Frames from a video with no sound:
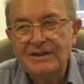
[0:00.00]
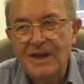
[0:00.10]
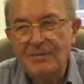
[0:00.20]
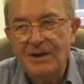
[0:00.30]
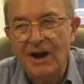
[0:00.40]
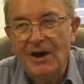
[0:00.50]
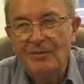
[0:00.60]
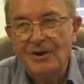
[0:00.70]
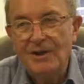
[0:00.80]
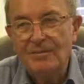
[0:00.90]
a
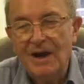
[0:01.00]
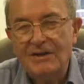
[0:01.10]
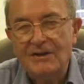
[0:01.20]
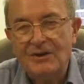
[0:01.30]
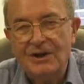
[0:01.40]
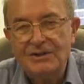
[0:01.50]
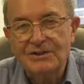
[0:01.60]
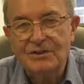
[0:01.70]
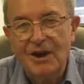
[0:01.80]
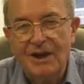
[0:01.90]
seminar with a man called
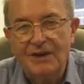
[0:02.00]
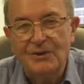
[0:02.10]
Gus Craik,